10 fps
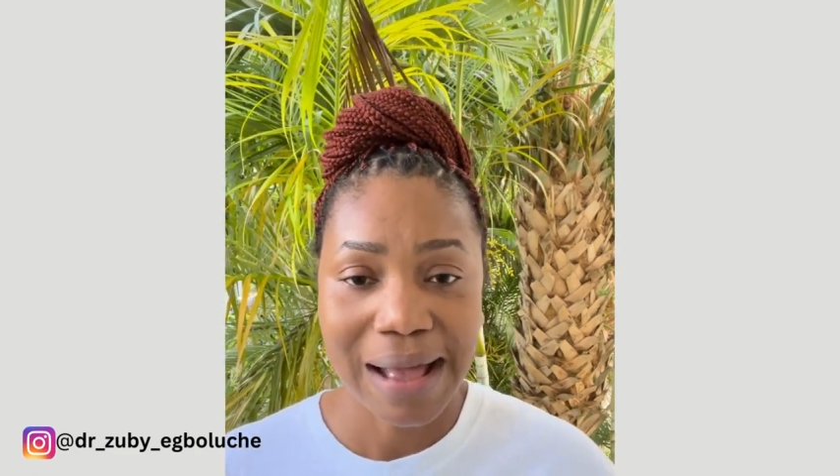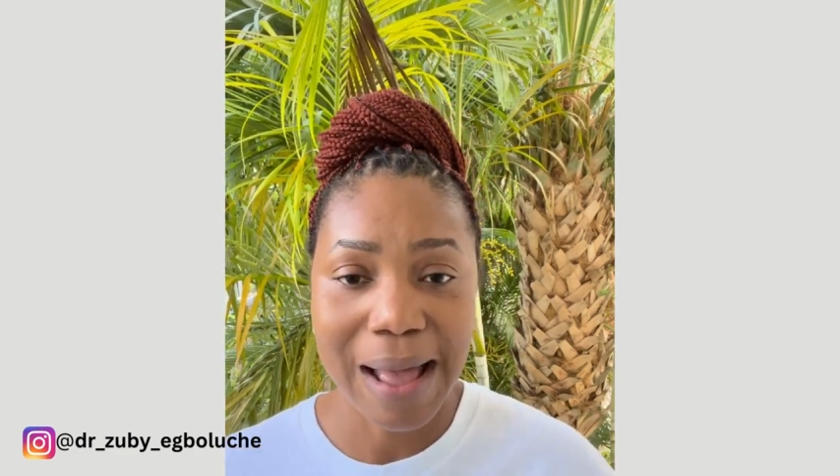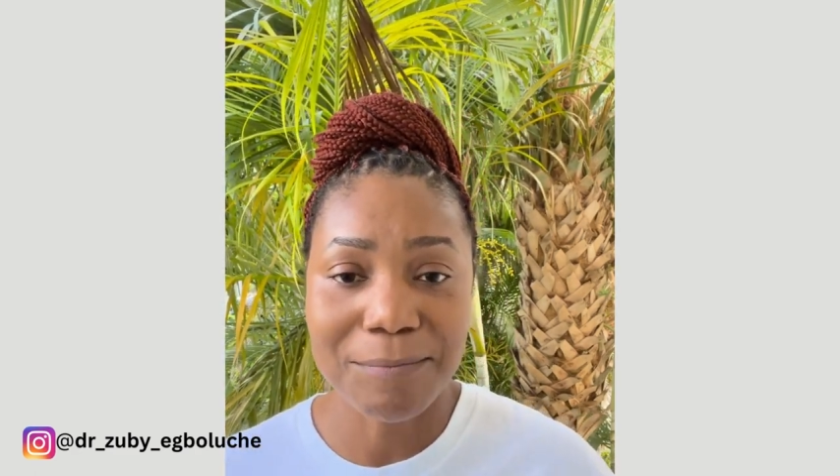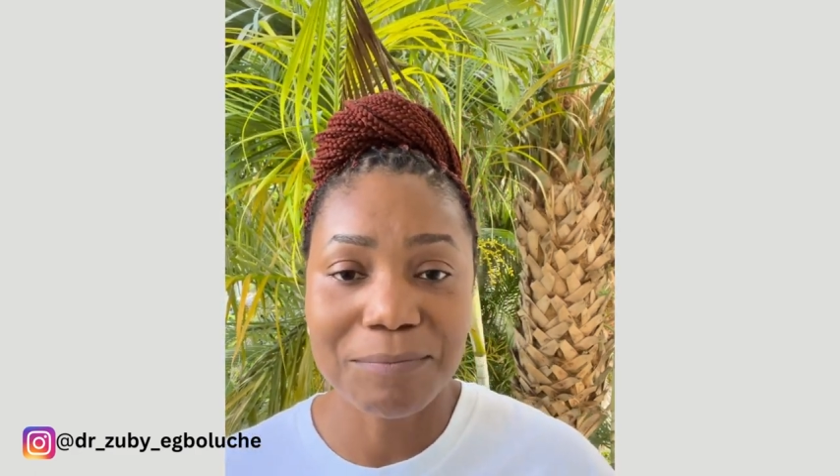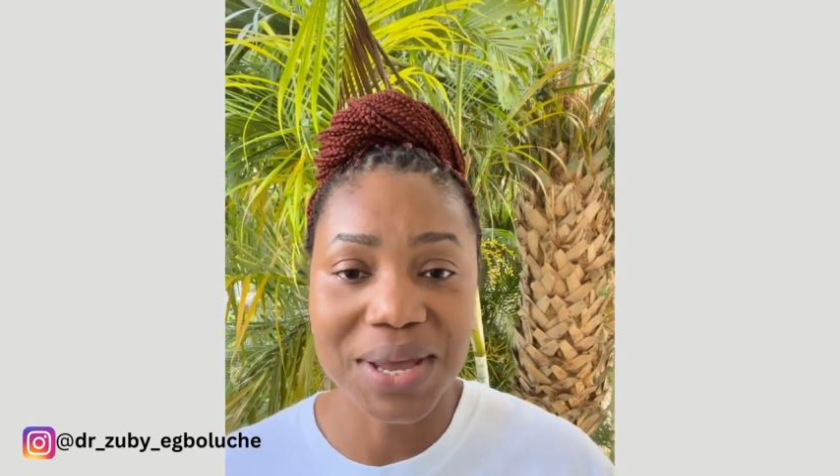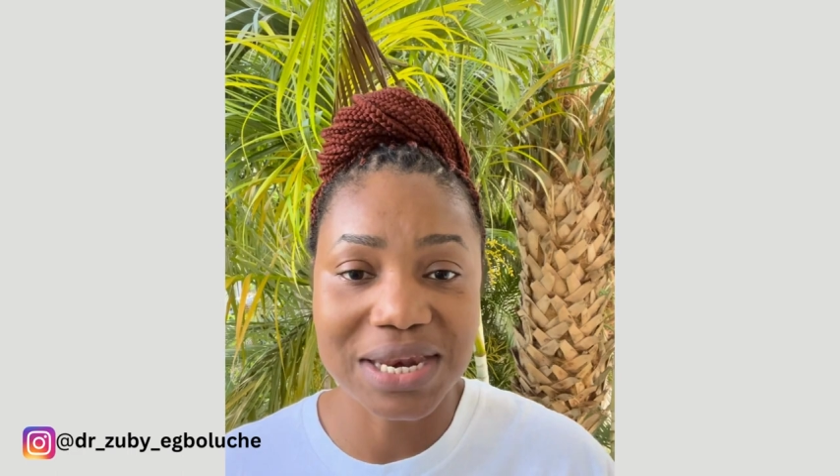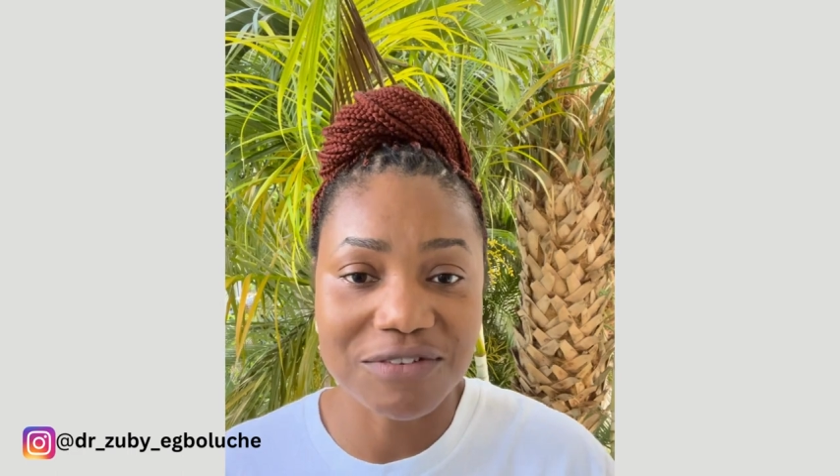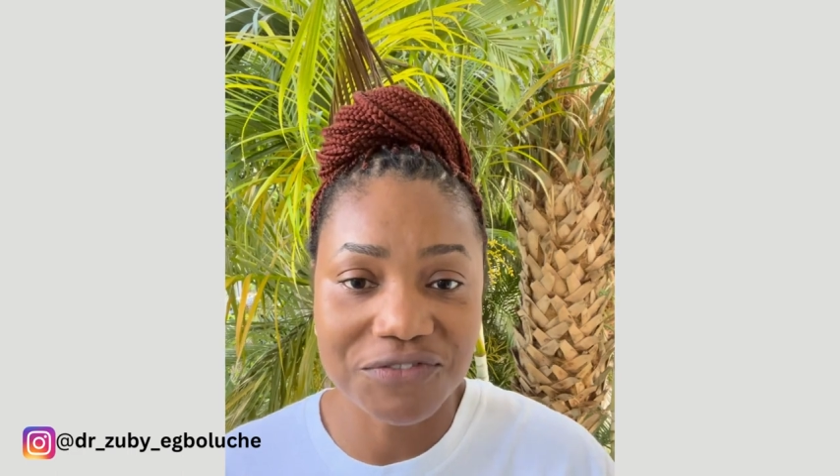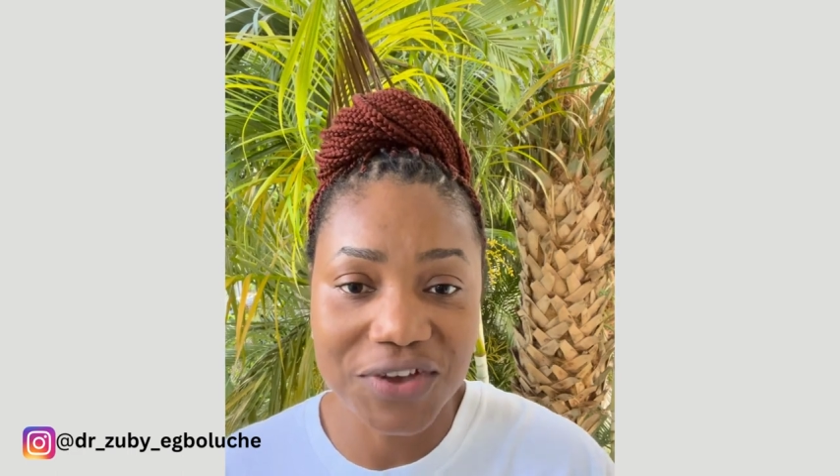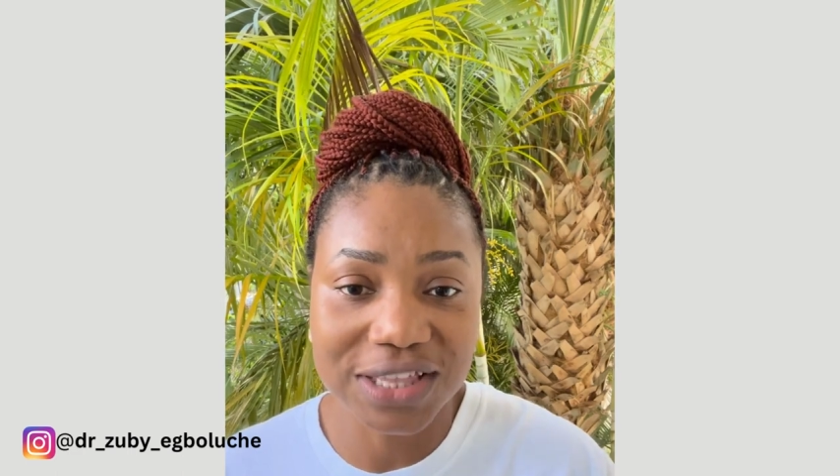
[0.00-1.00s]
can
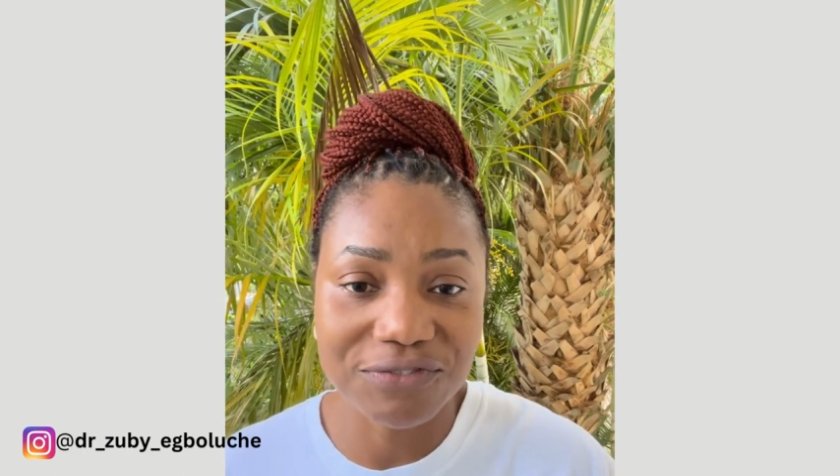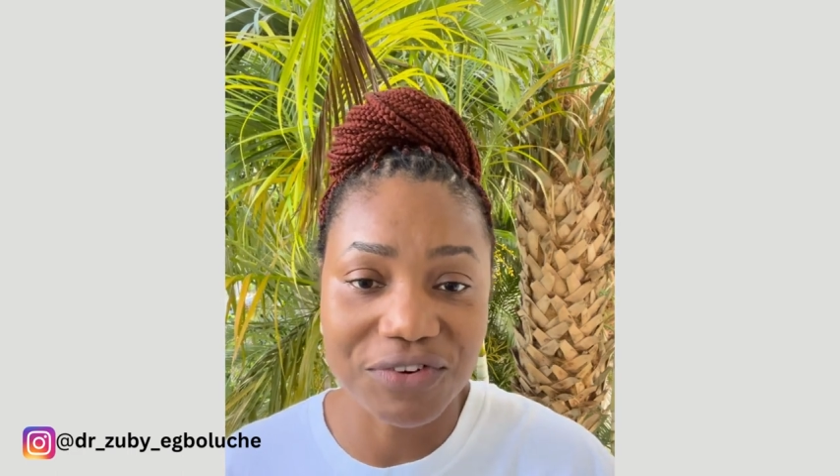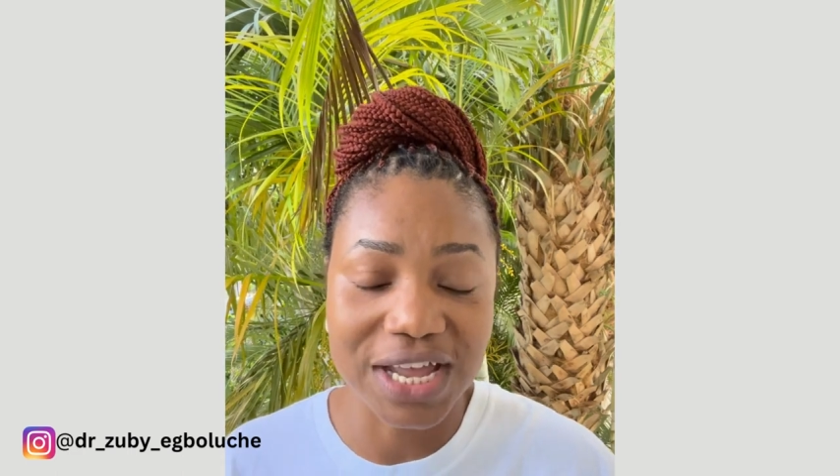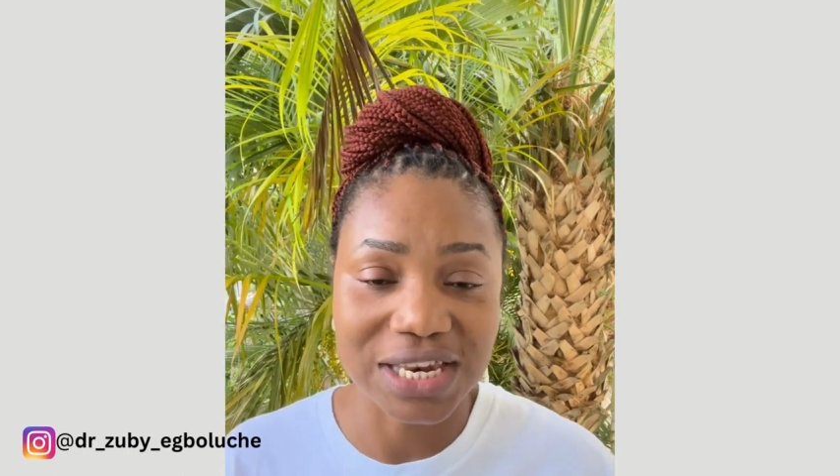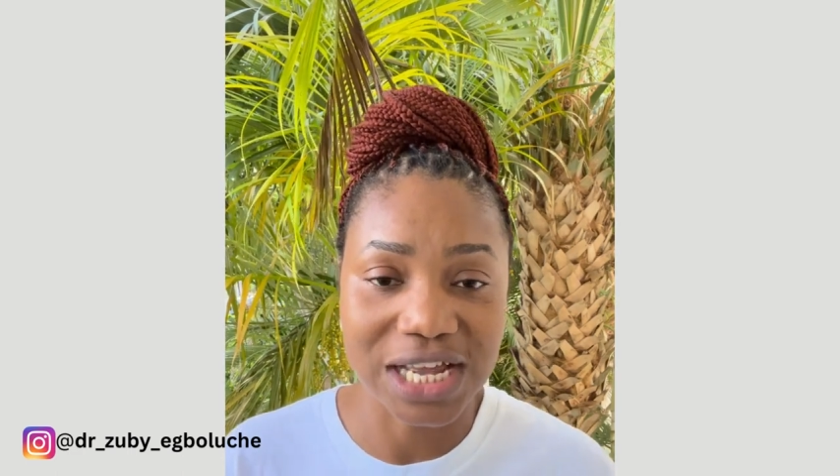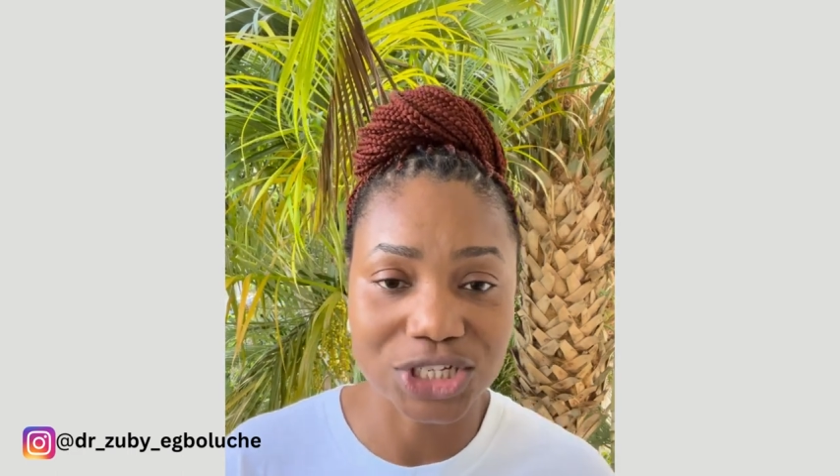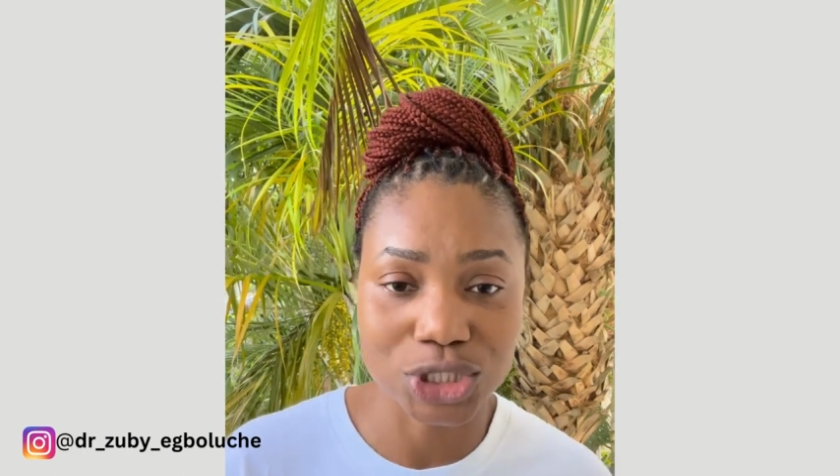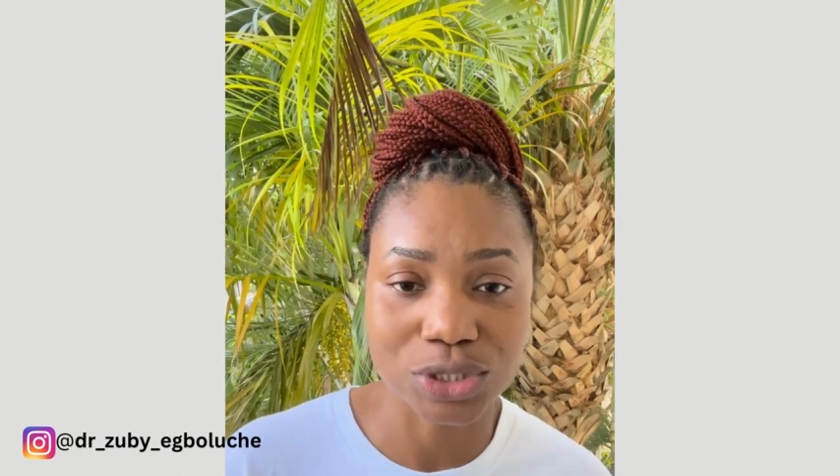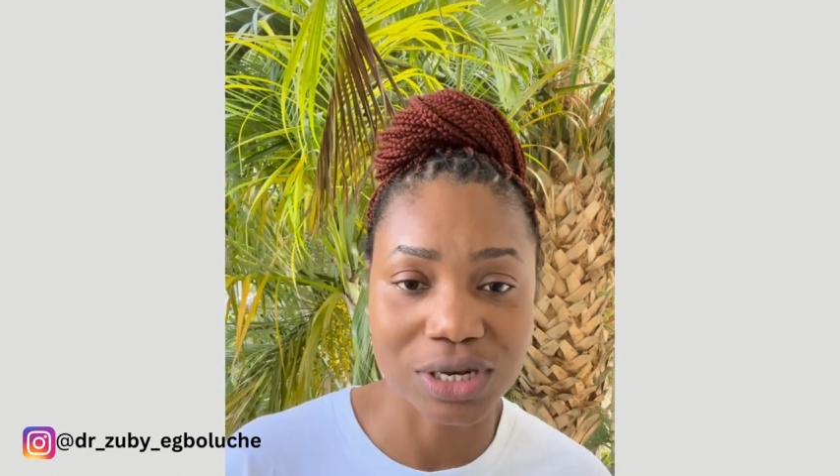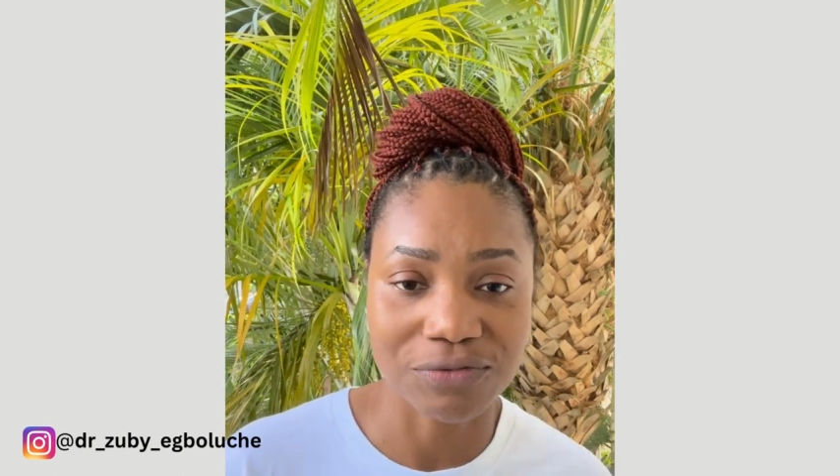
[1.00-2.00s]
benefit
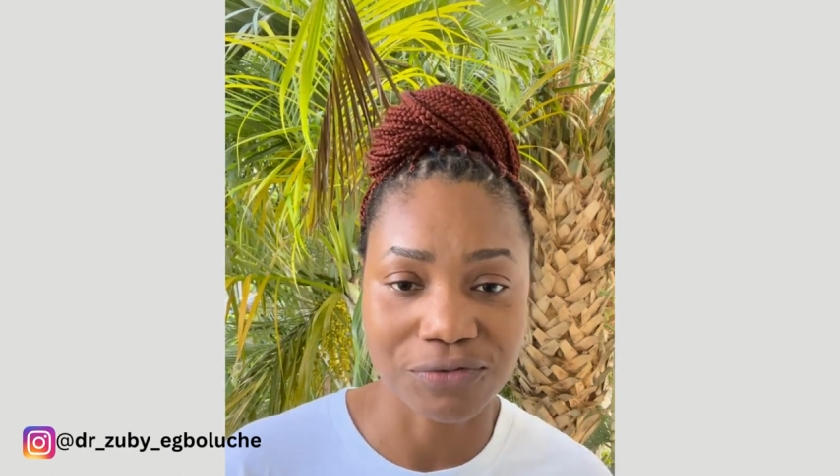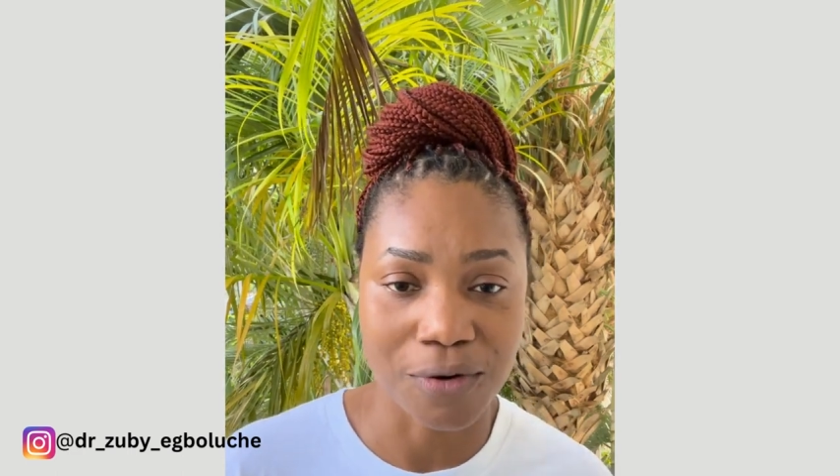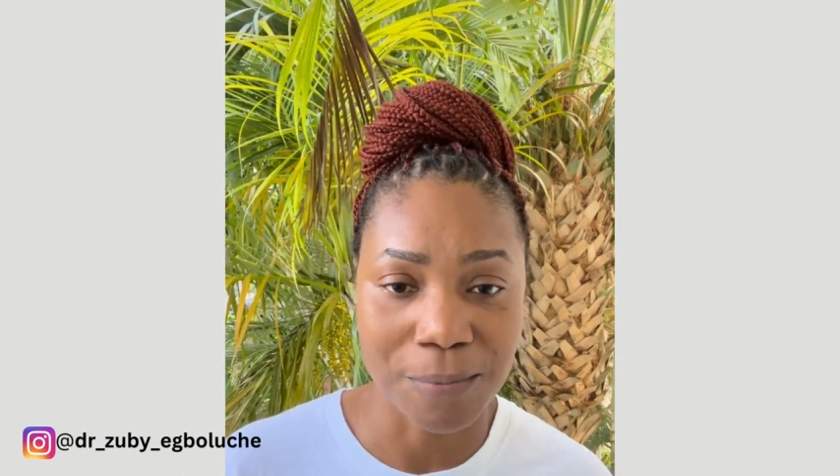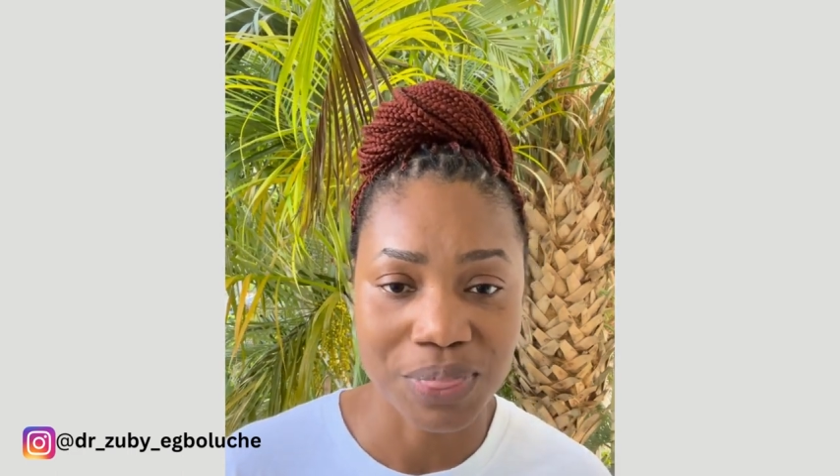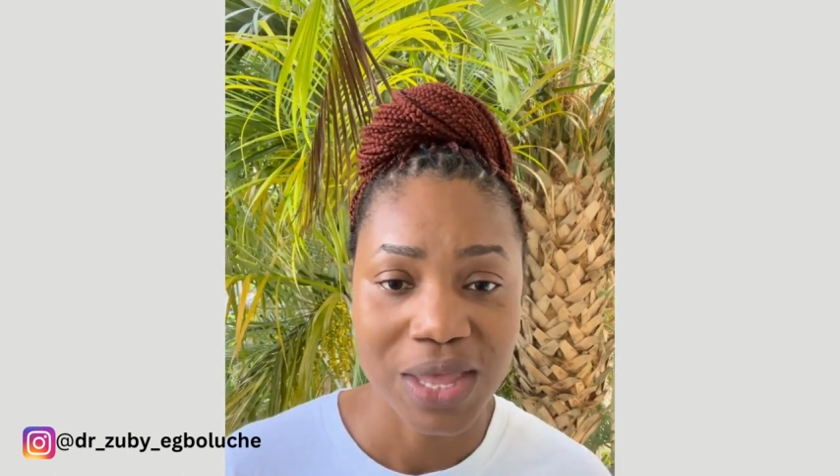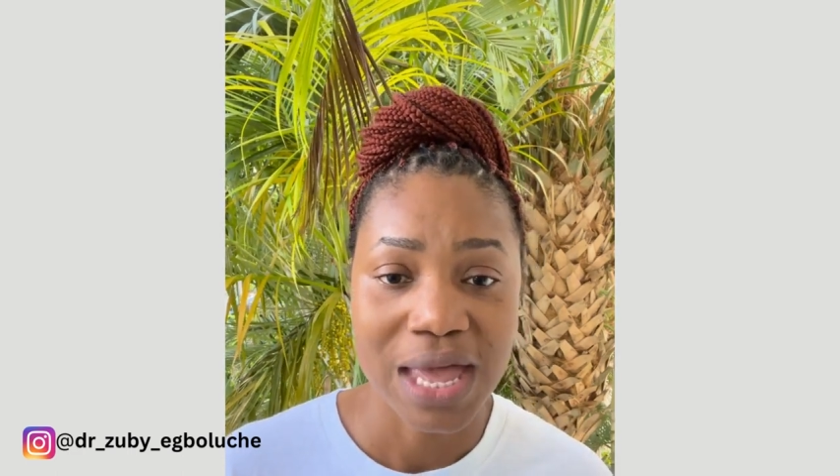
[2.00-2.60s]
financially from